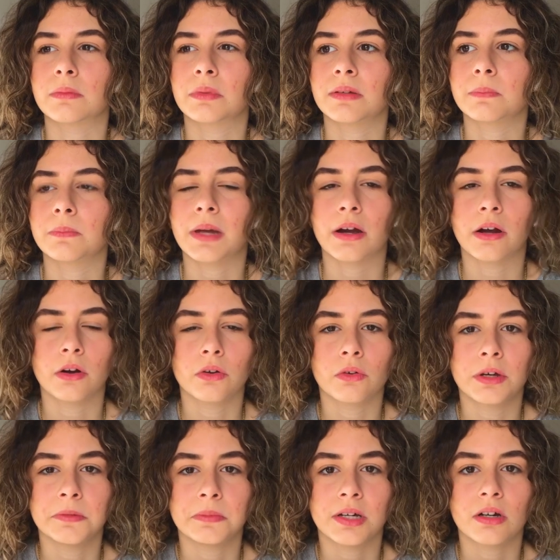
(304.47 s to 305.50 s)
a bit
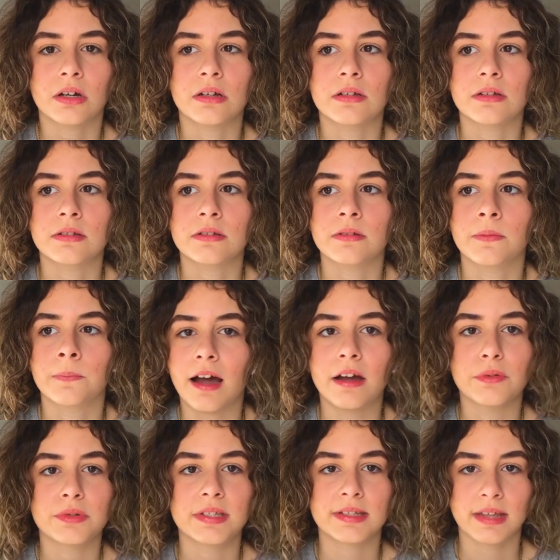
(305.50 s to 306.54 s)
paranoid because
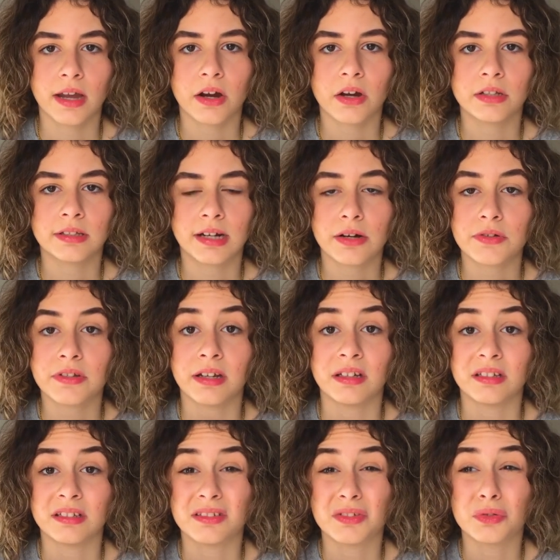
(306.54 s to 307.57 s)
I was scared that I was
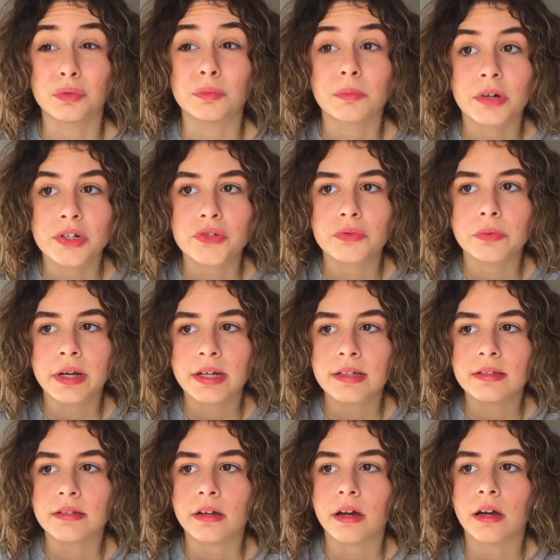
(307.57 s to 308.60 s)
gaining too much
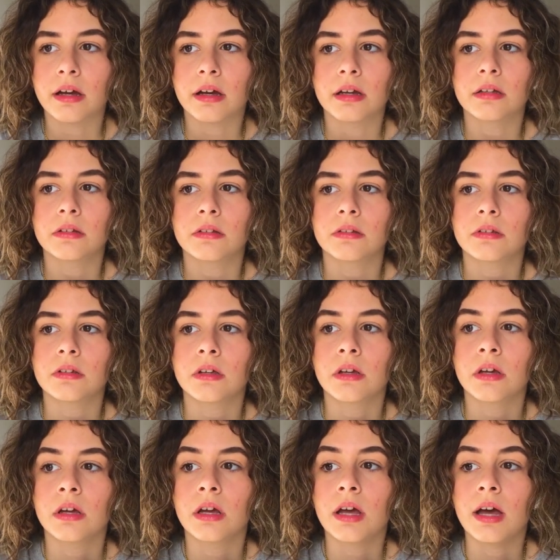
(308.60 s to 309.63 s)
weight, and
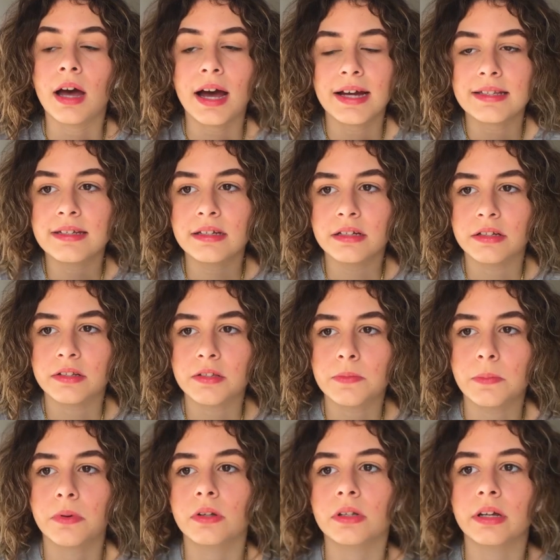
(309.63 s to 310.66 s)
I didn't.
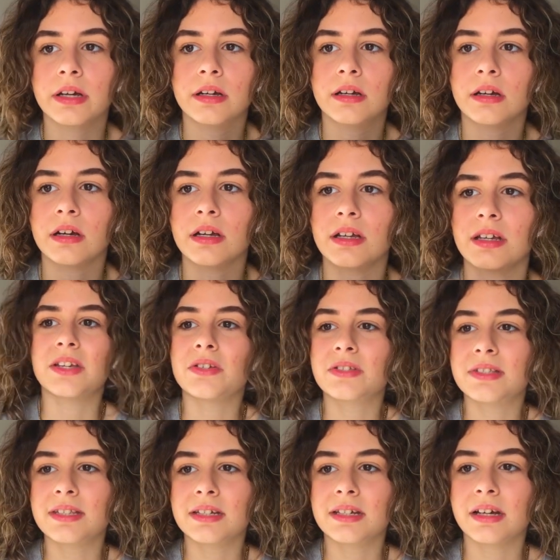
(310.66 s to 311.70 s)
But like, I
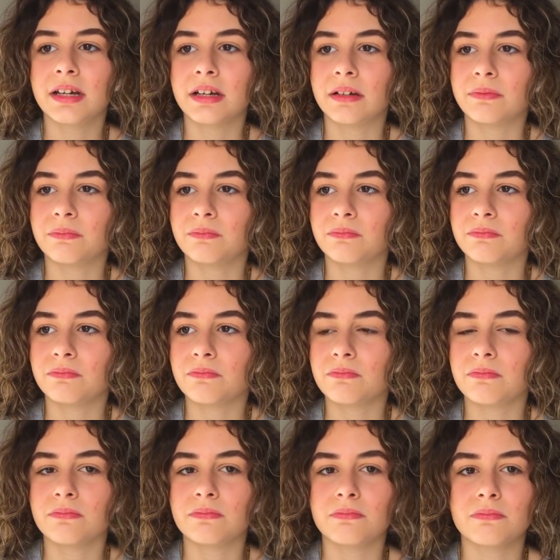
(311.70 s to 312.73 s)
used to get
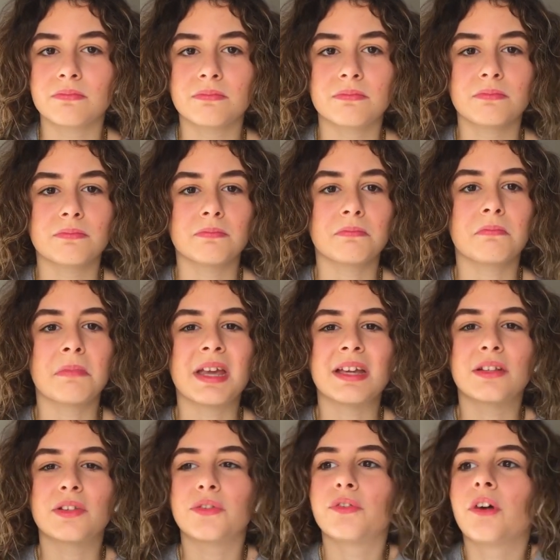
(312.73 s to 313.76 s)

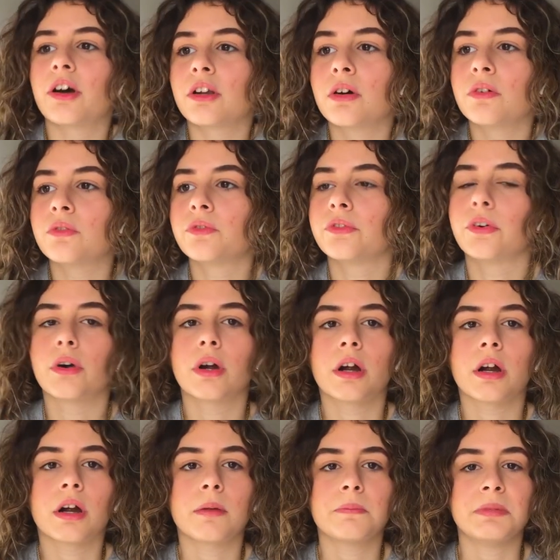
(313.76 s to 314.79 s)
made fun of
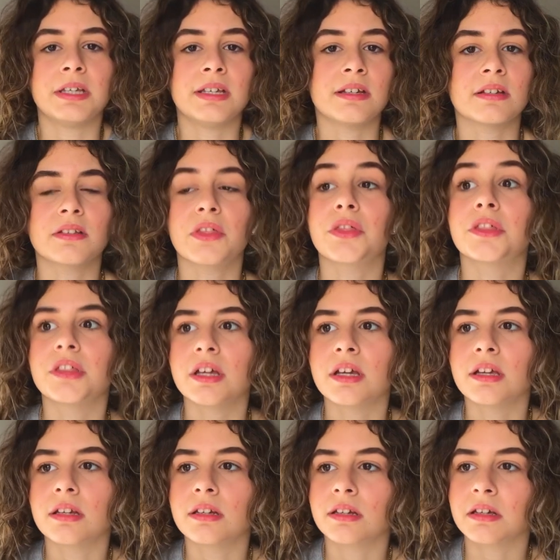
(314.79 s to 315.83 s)
for being
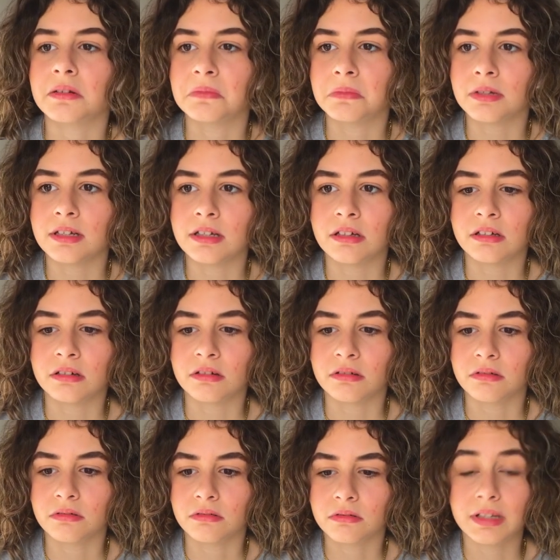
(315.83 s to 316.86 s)
thin and
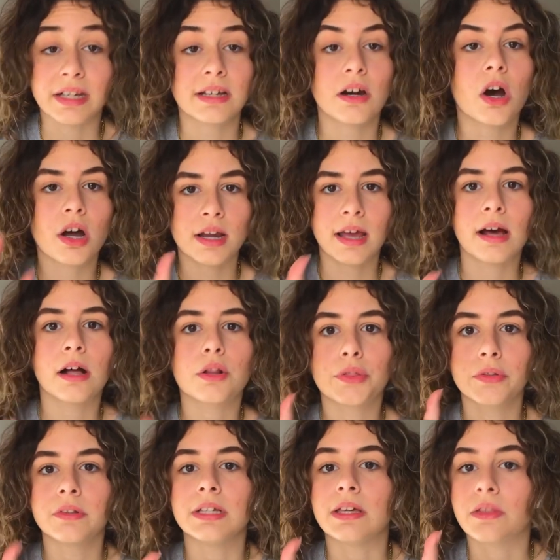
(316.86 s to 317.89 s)
being like
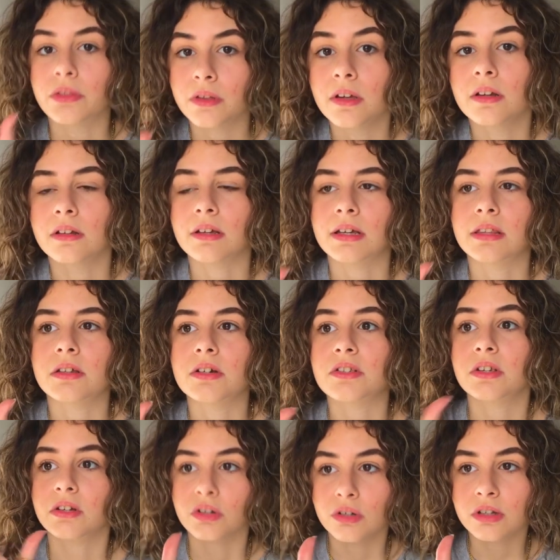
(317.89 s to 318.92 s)
unhealthily thin. Like,
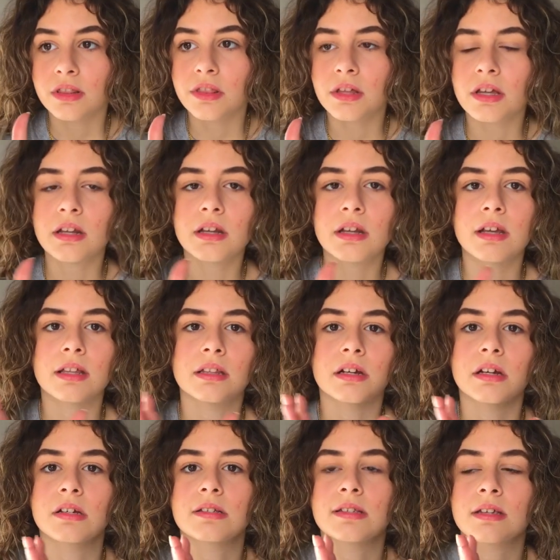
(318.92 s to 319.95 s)
there's a good thin and
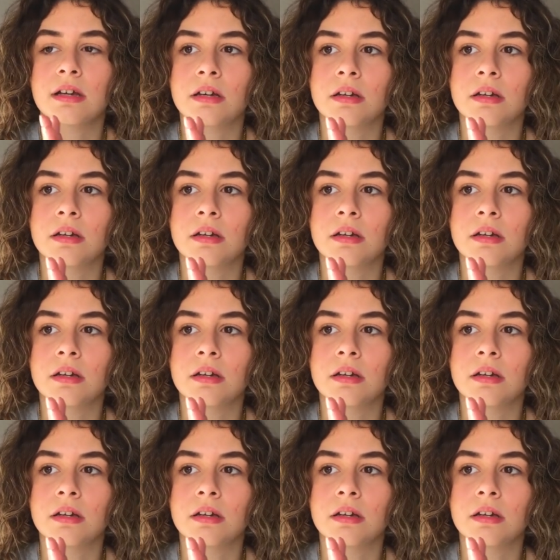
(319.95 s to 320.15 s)
there is